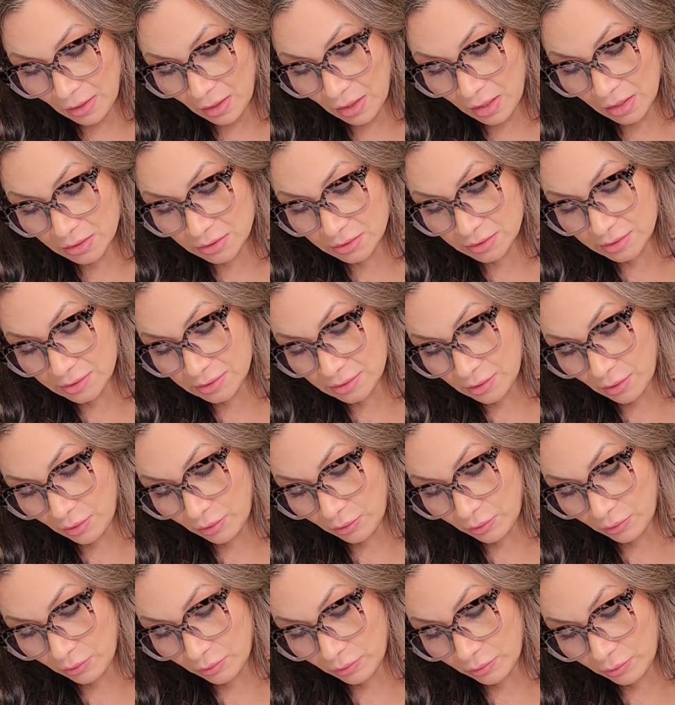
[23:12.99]
And
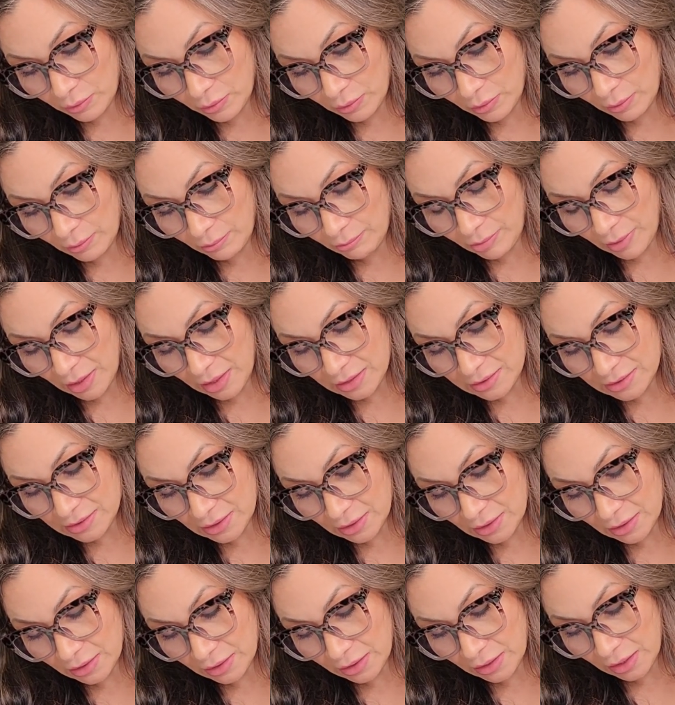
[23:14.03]
so
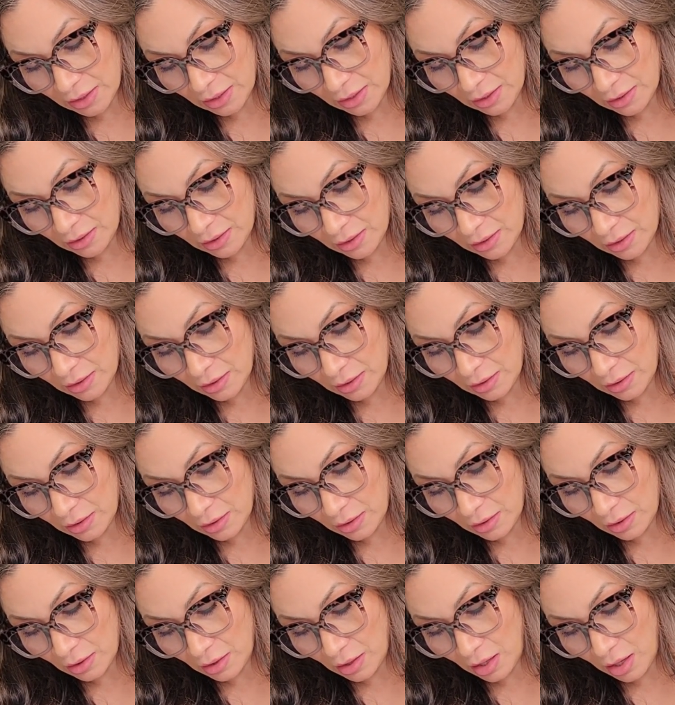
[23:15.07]
basically,
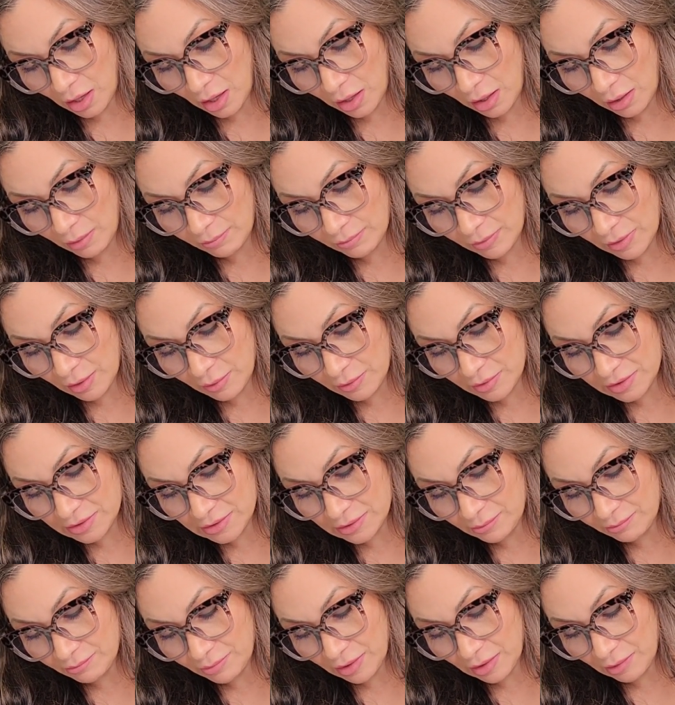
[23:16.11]
there were
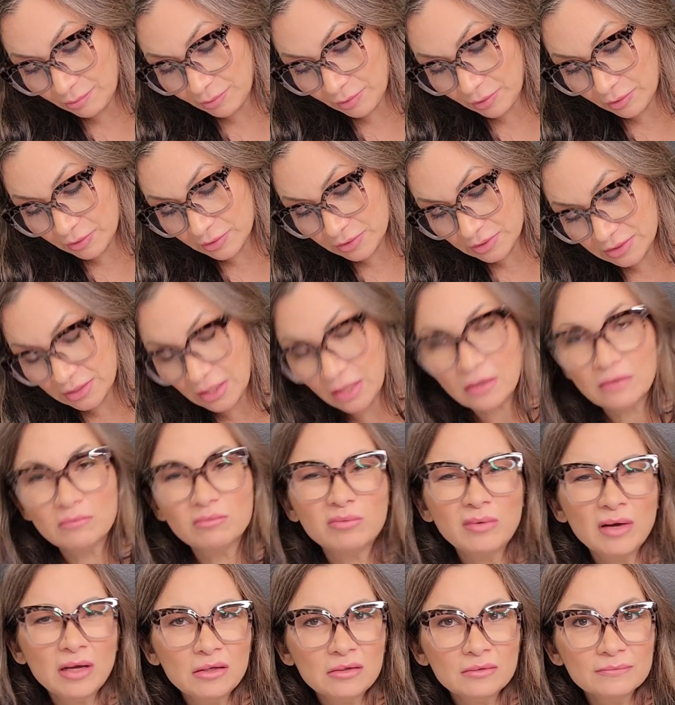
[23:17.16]
some people who said,
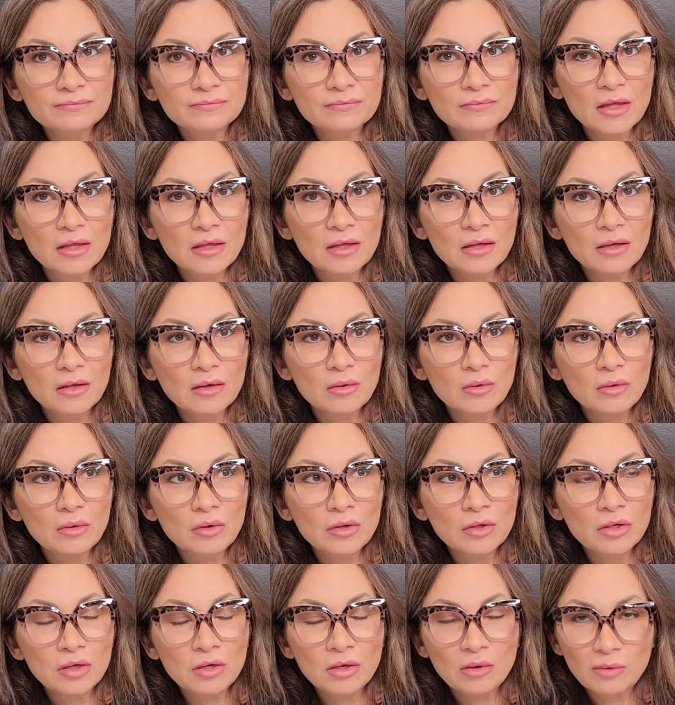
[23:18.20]
well,
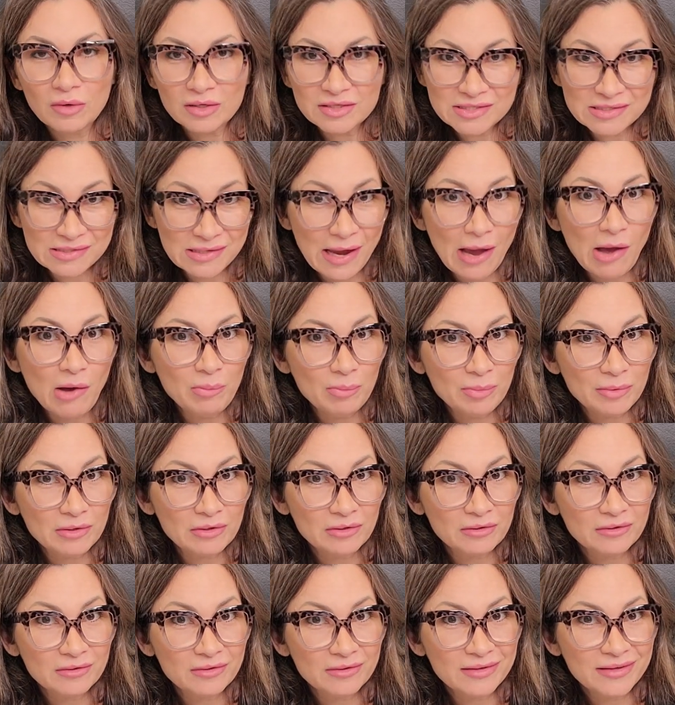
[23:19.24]
a
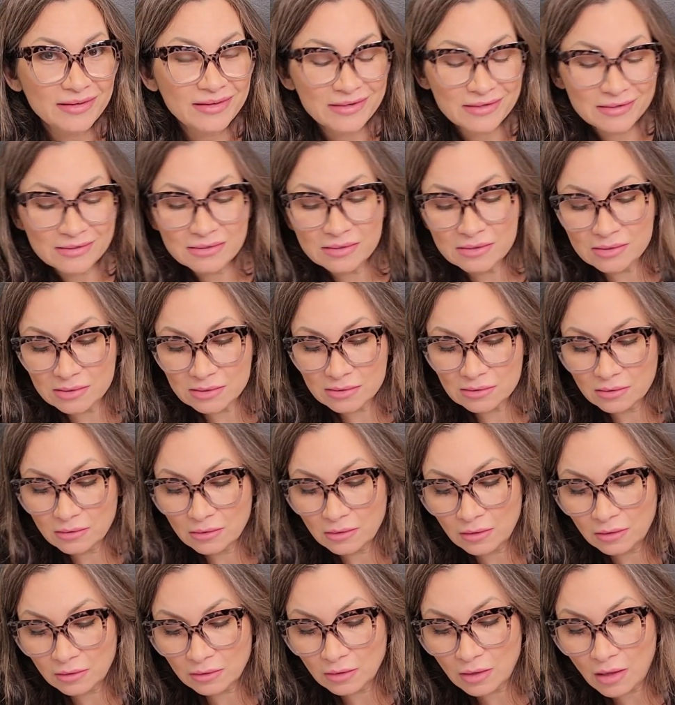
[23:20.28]
scalpel is
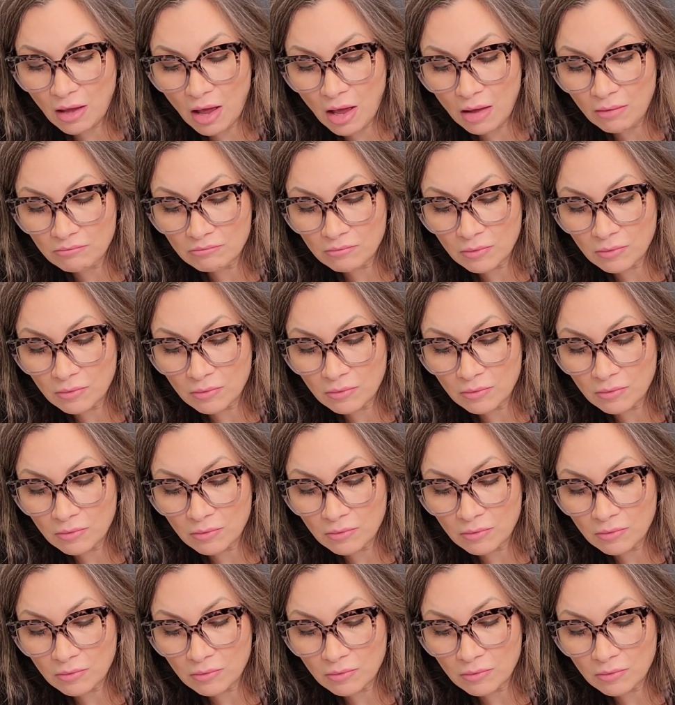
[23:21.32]
a lot